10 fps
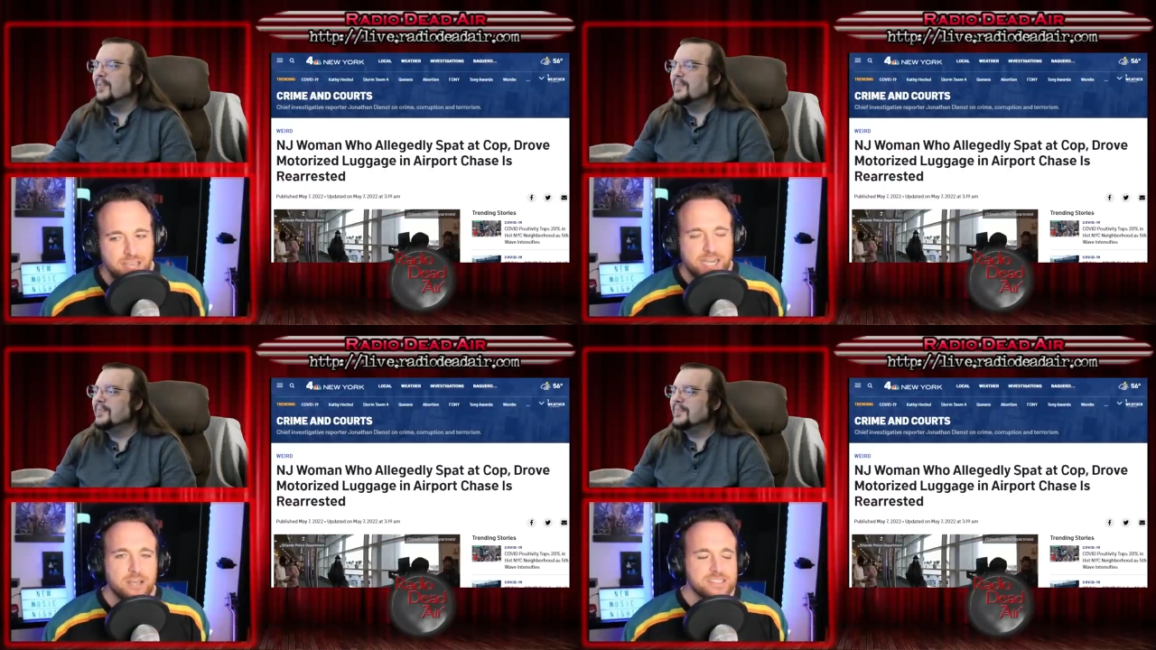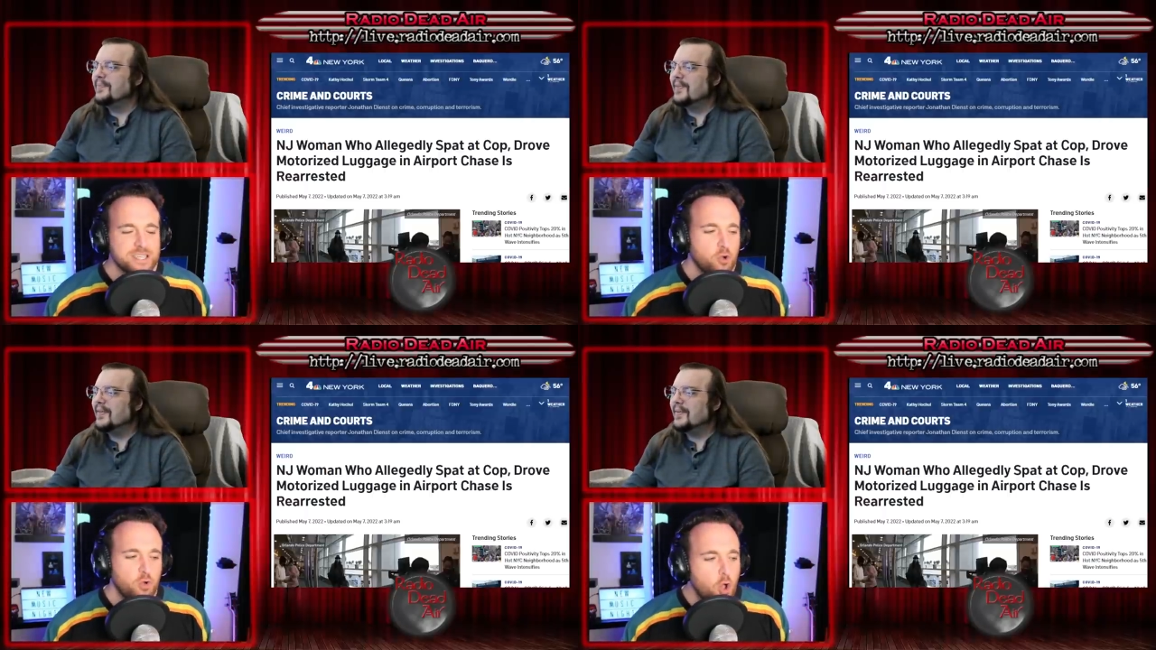Speaker 1: And
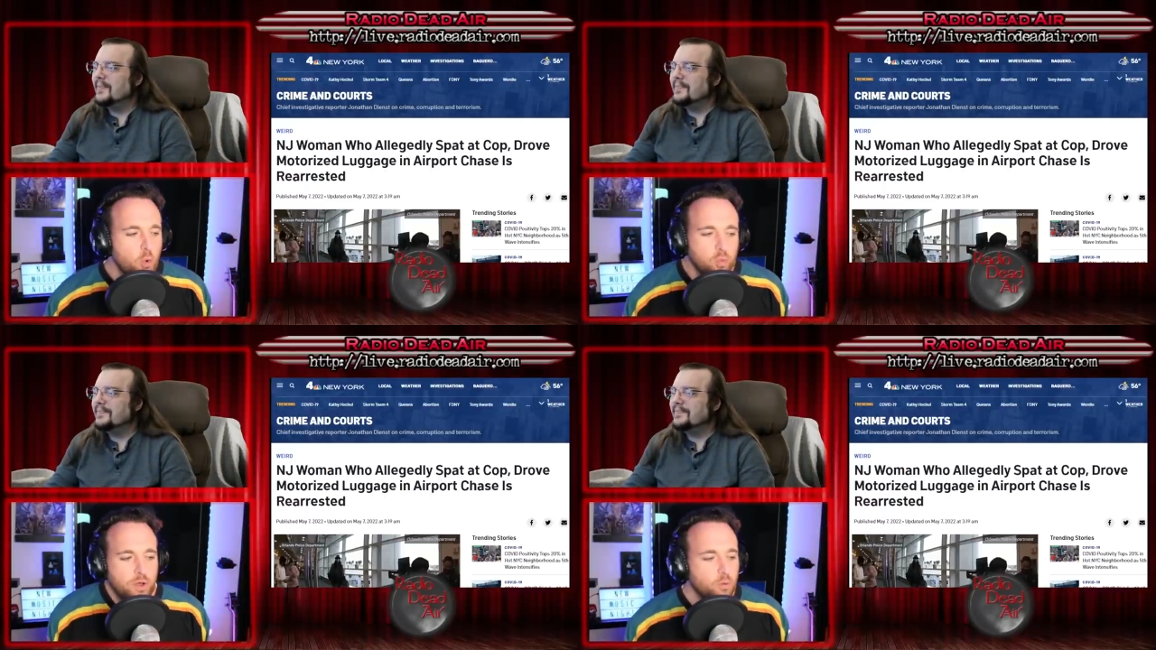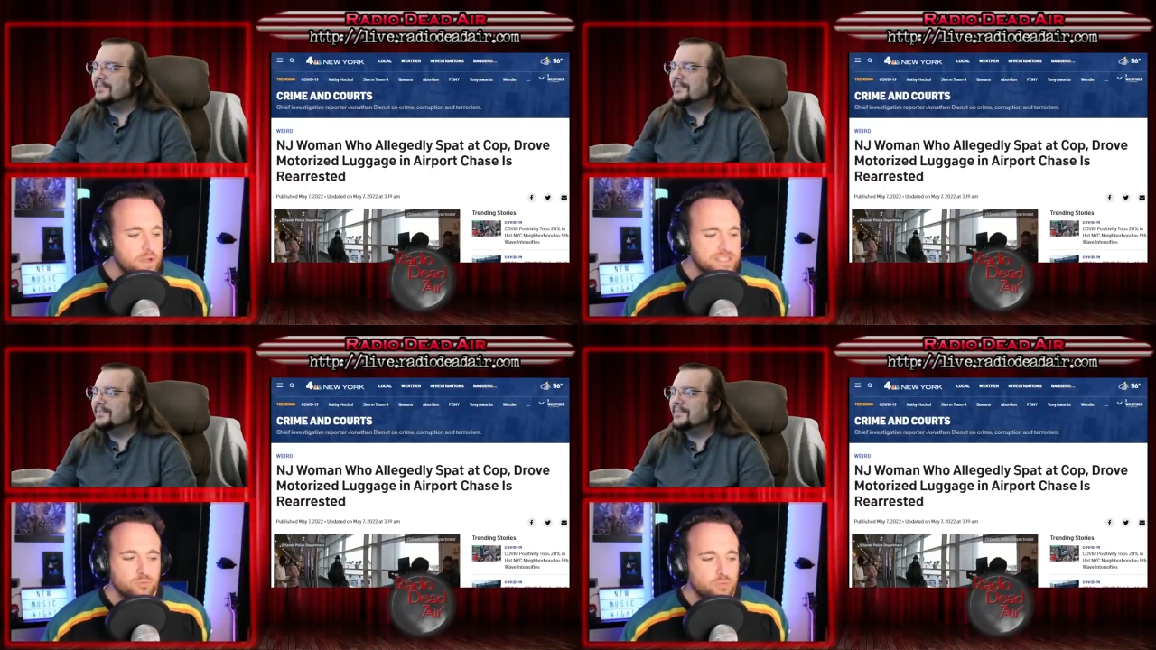also, what,
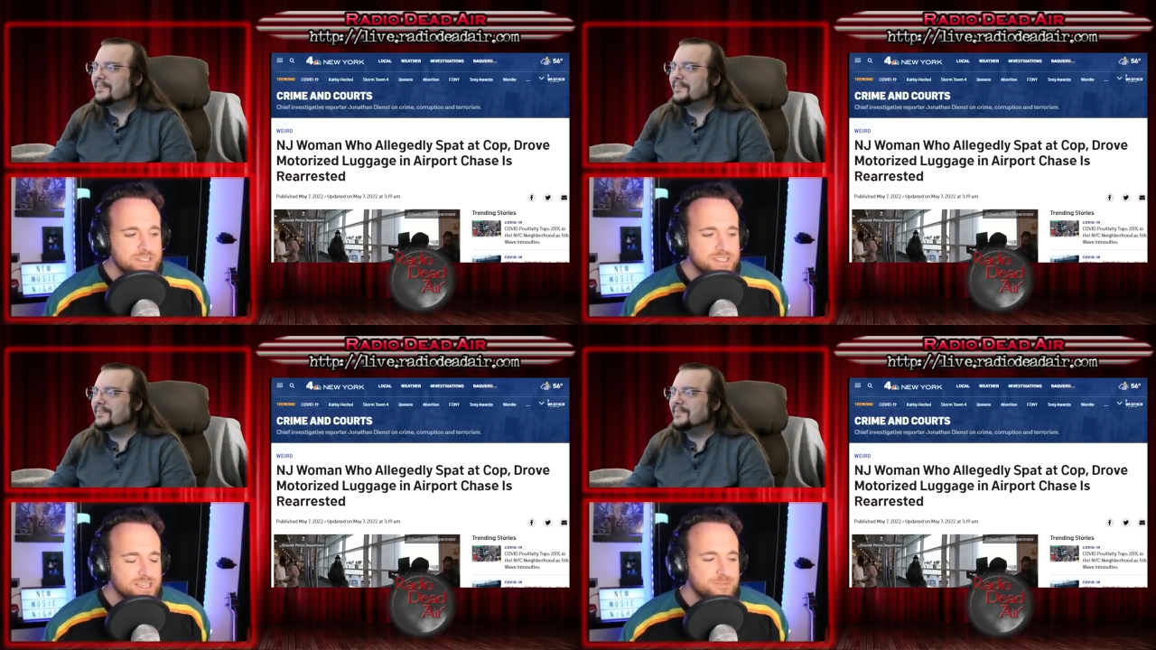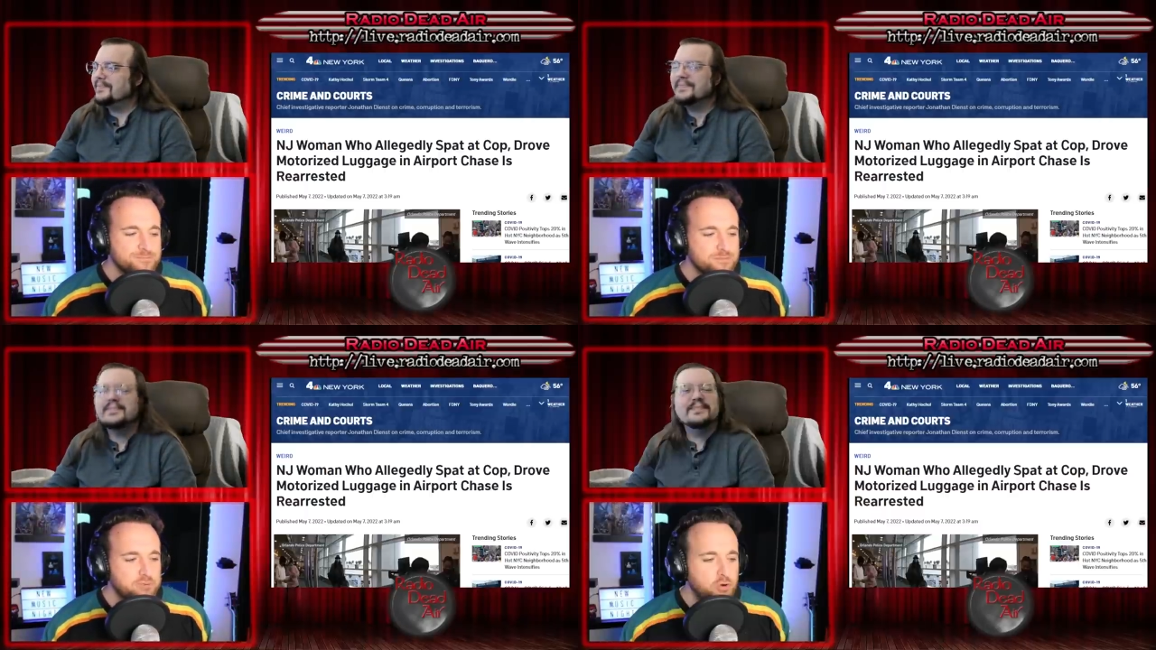what's what's
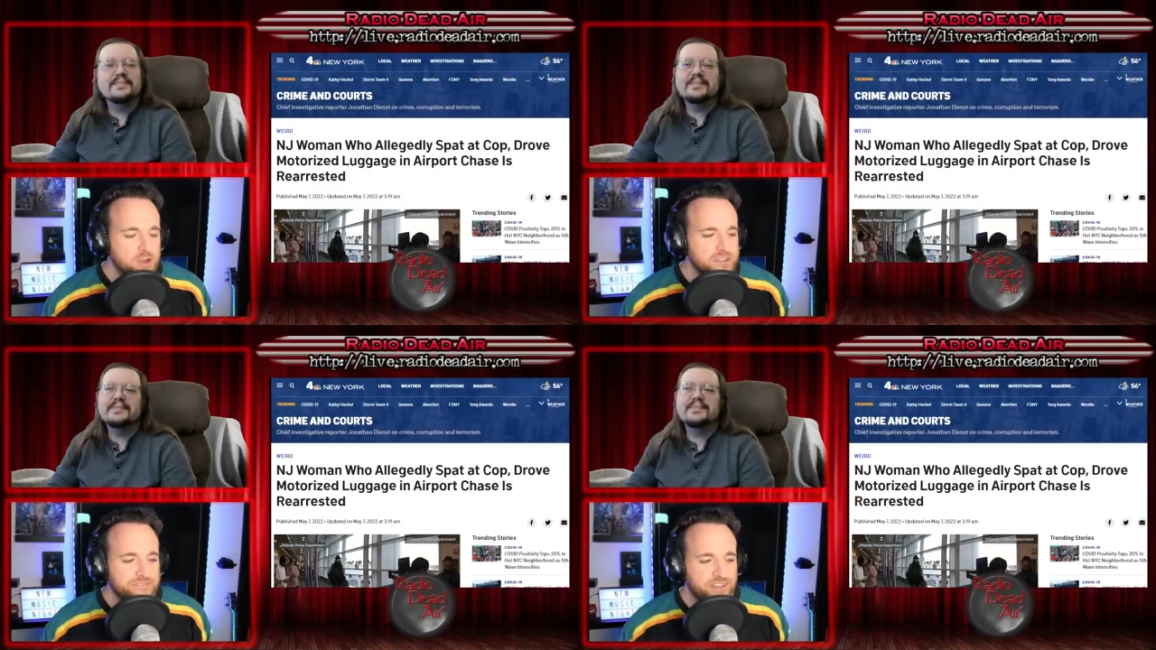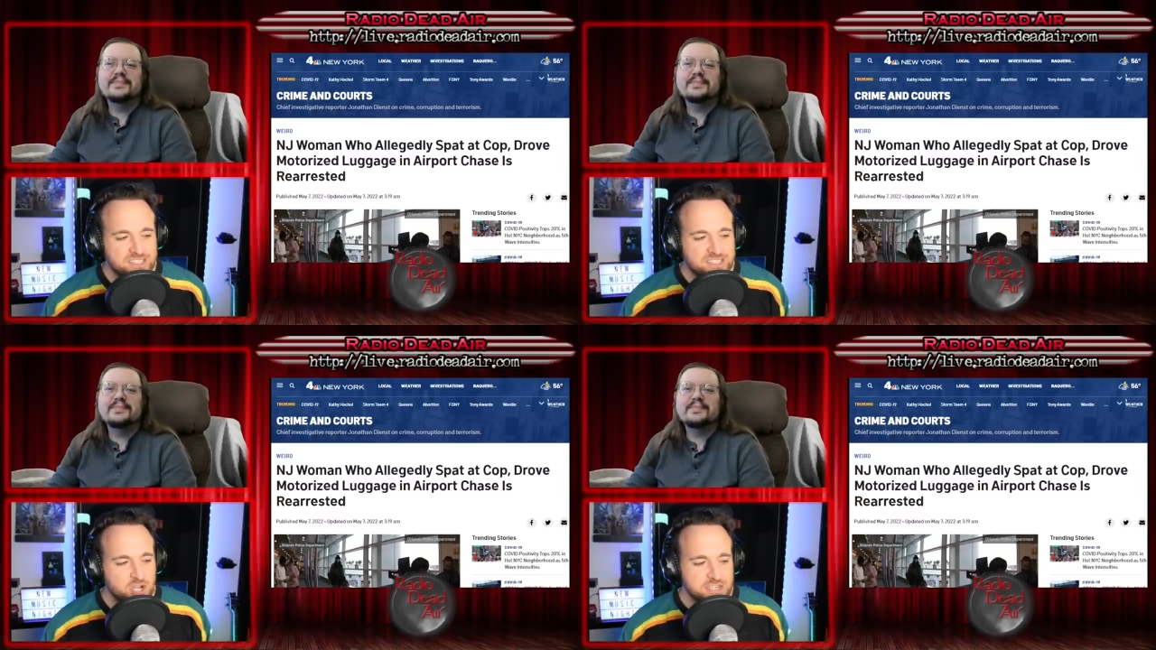the poor
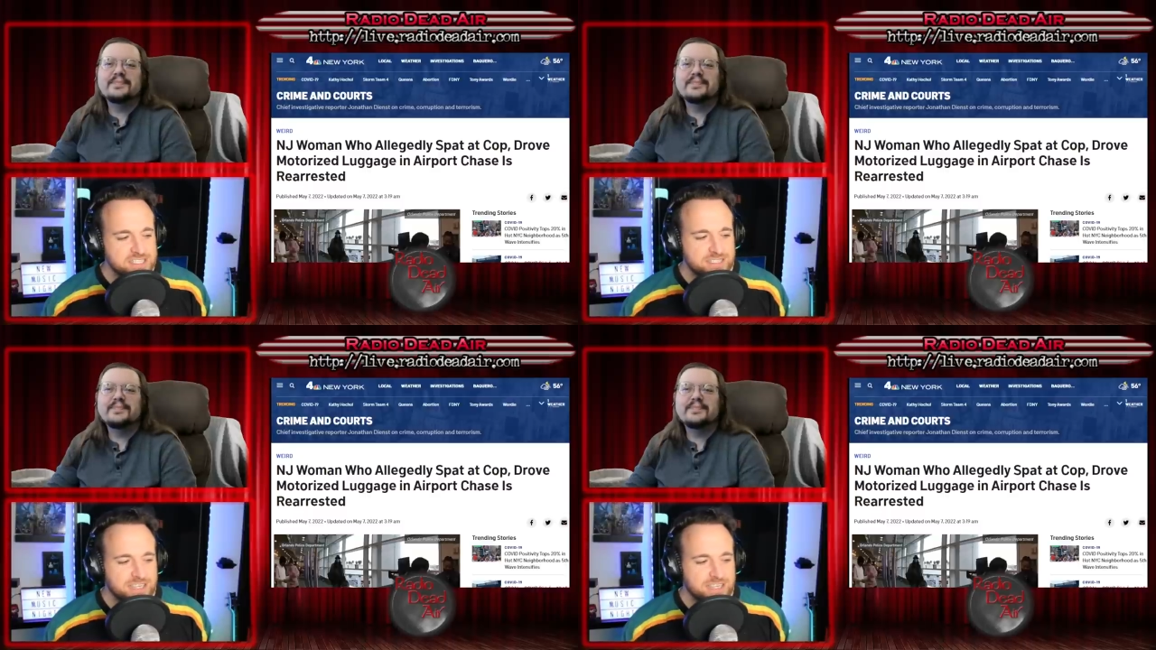defense attorney's